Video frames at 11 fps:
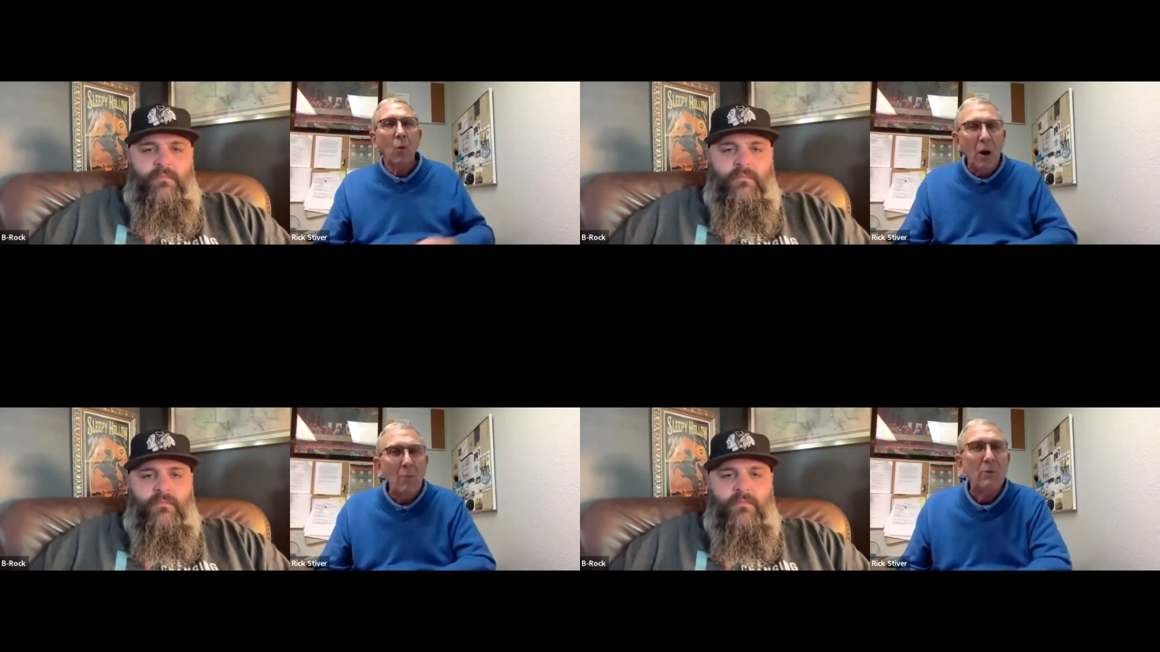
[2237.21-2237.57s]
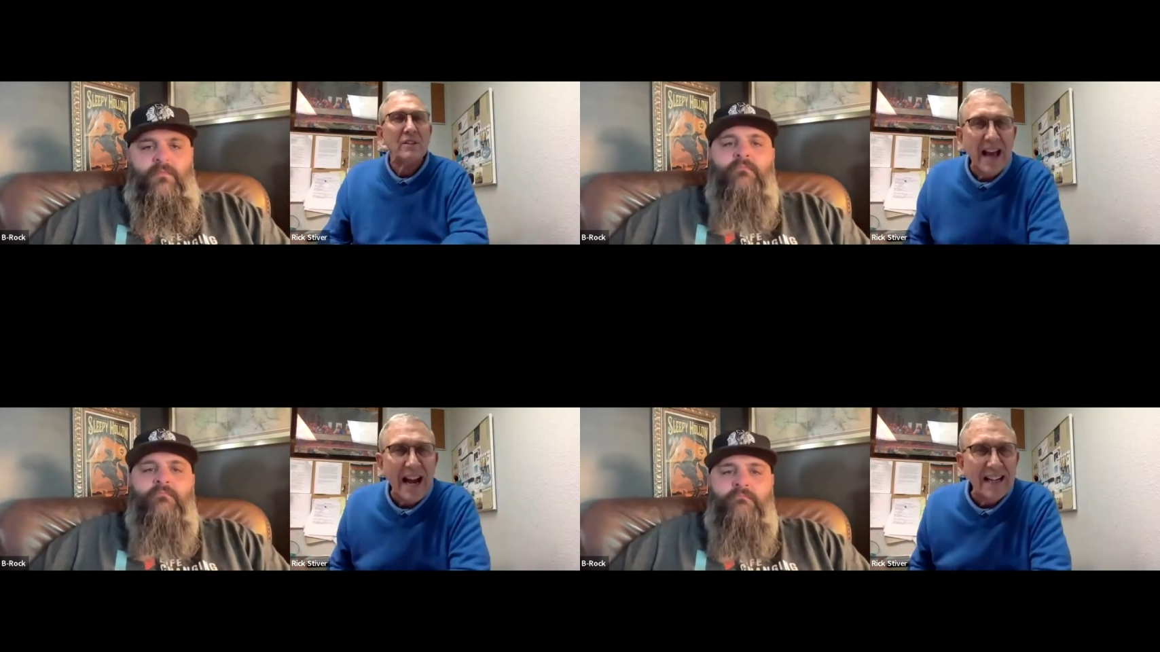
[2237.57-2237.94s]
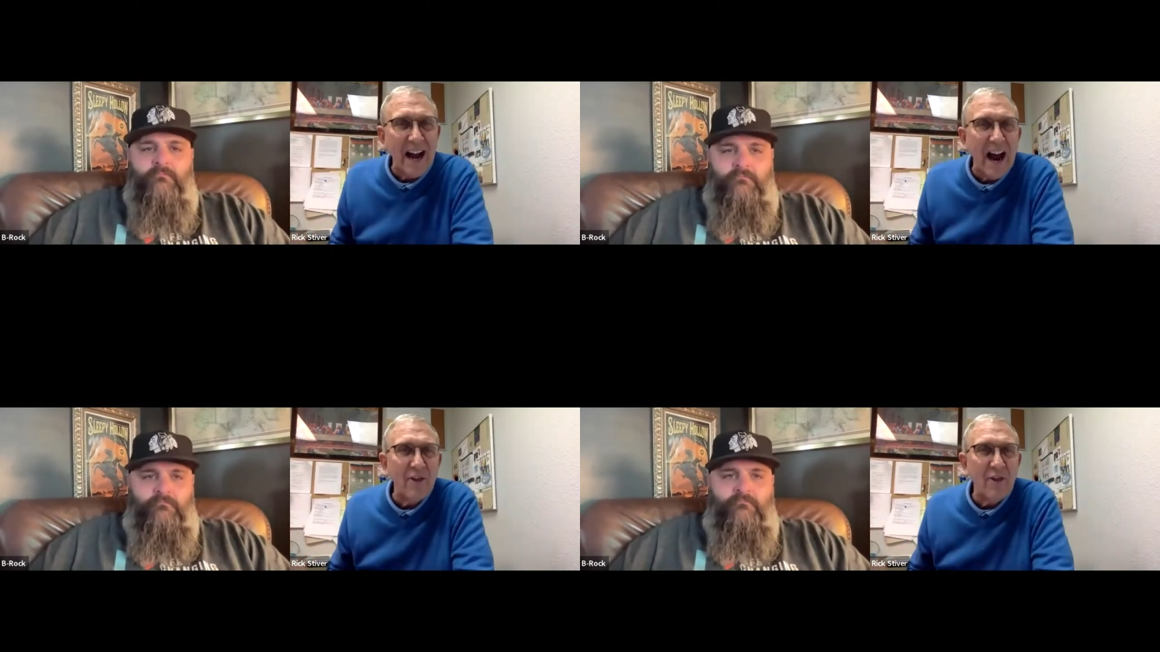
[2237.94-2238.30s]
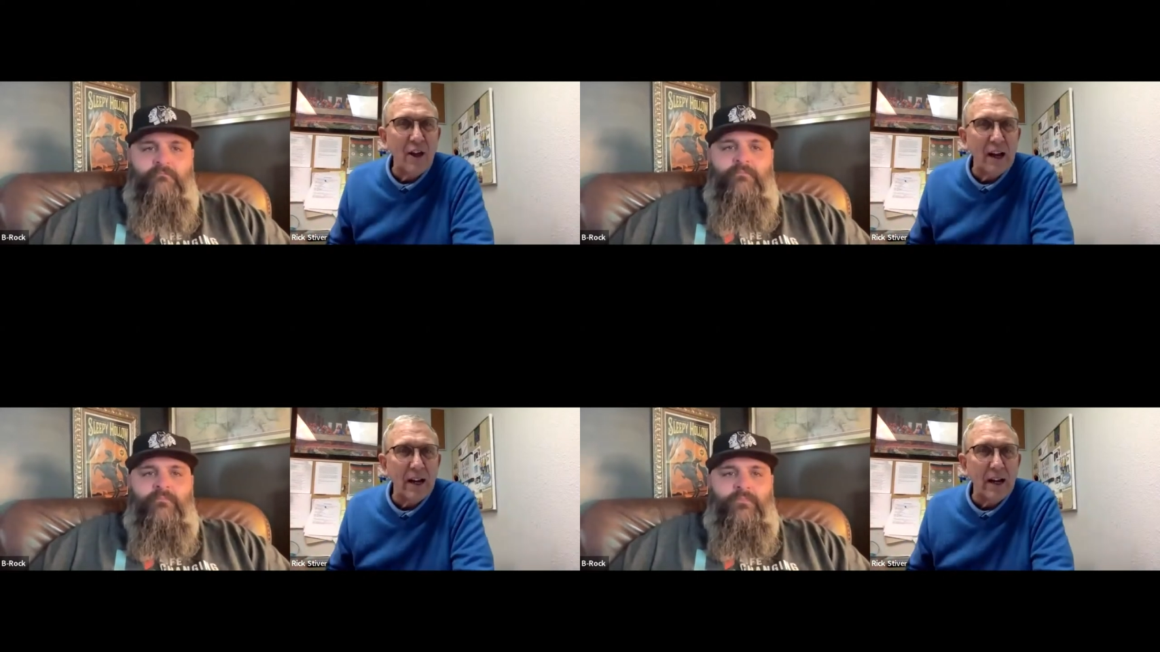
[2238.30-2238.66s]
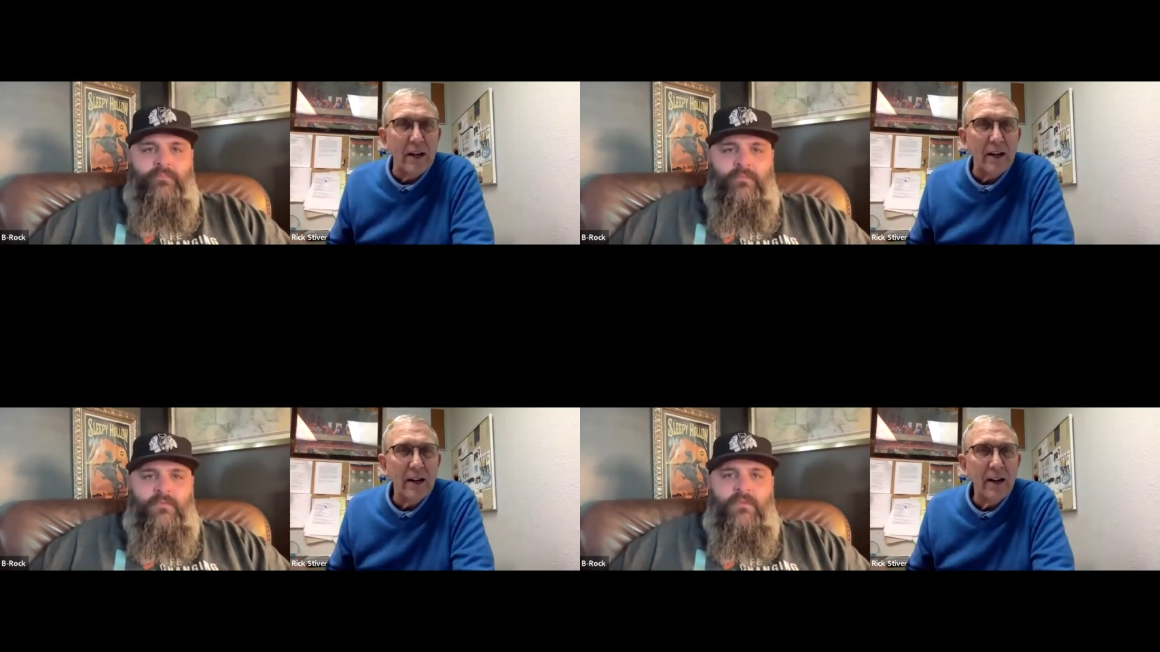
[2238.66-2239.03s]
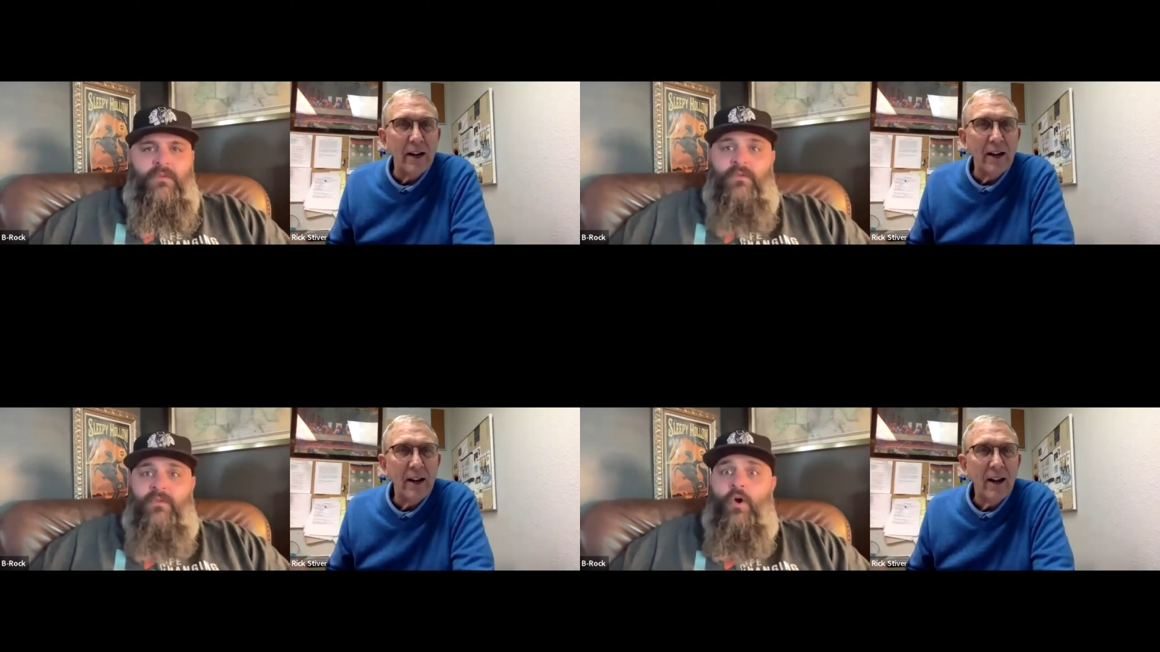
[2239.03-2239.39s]
Speaker 1: What was that guy thinking?
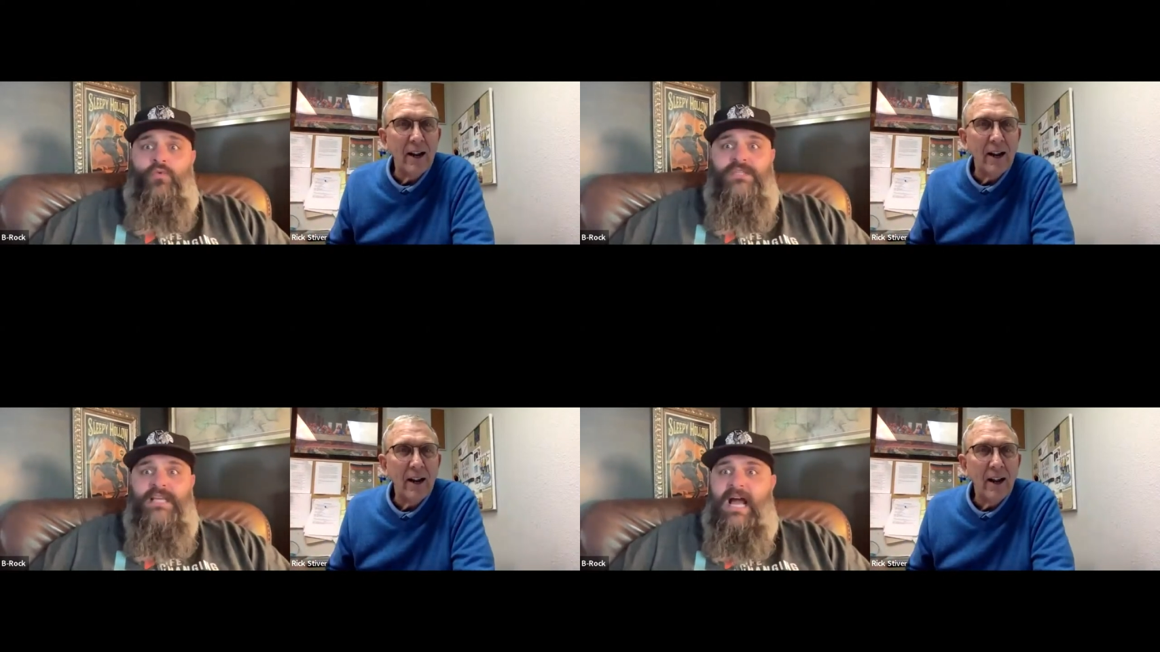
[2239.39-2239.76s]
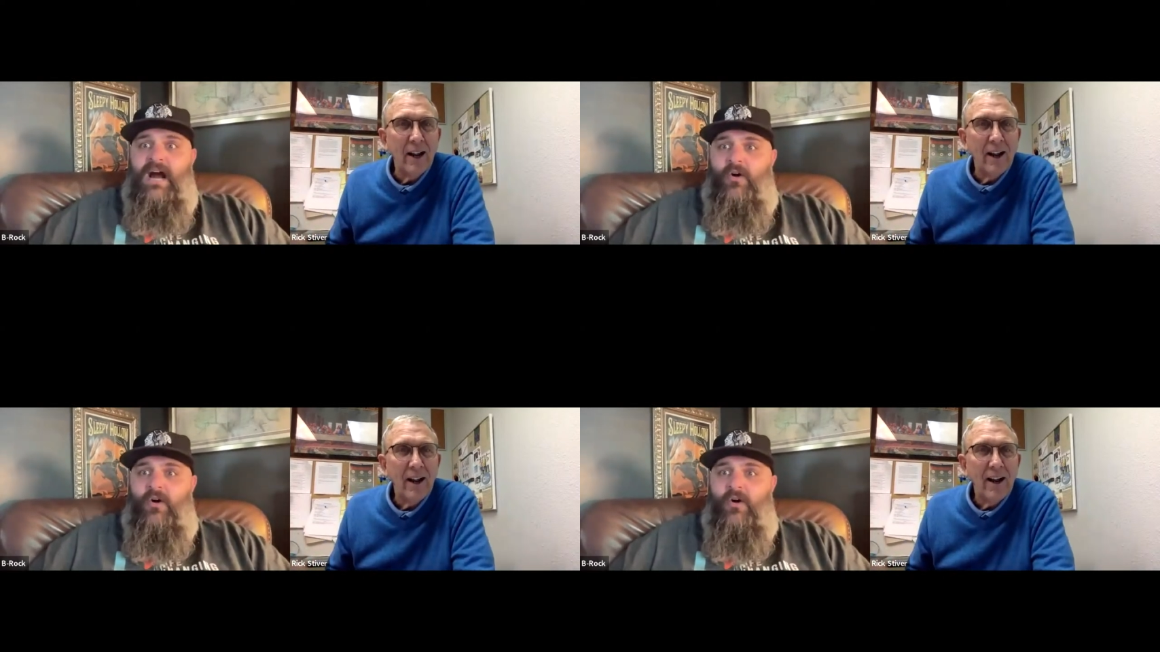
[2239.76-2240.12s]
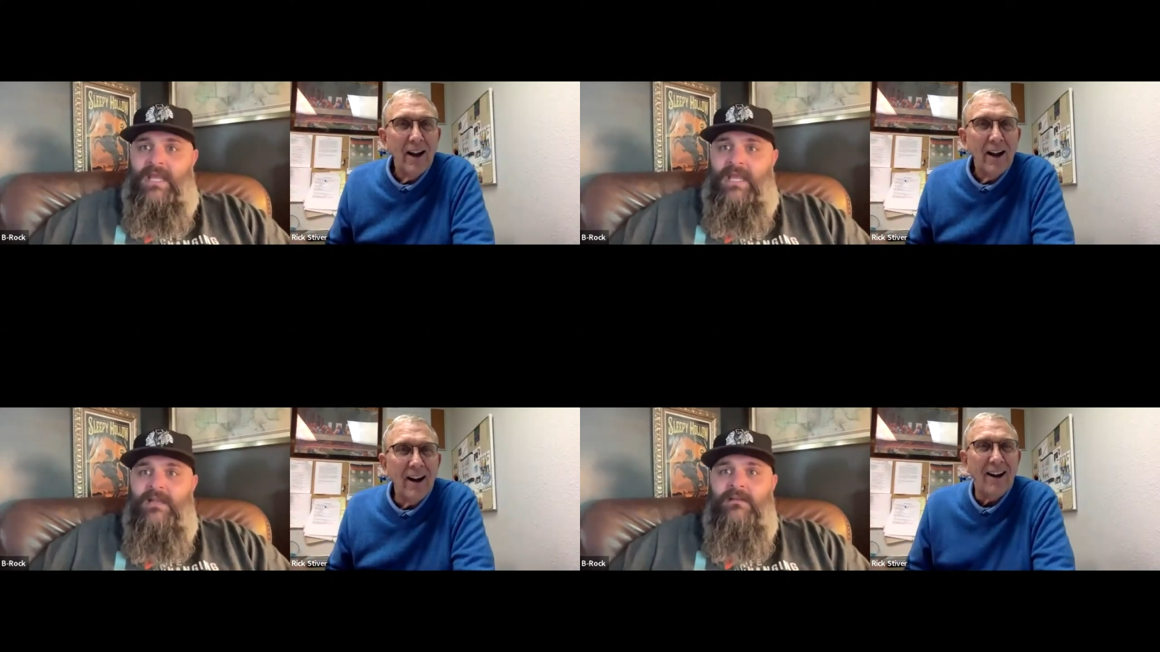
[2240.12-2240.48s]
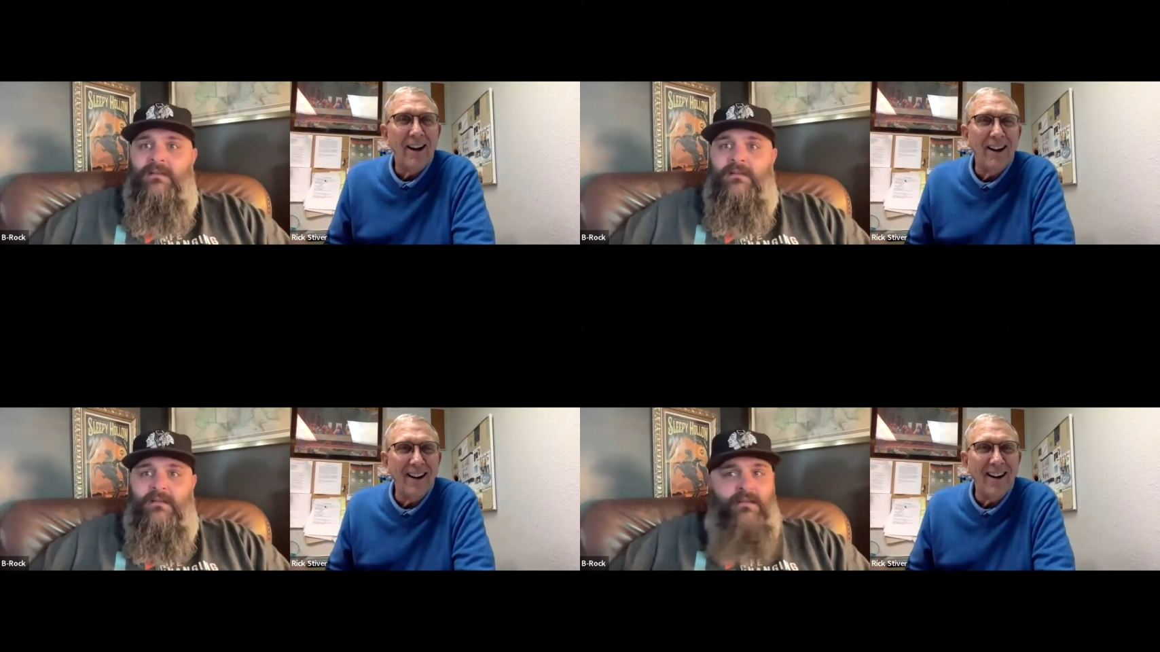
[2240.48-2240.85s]
No doubt, man.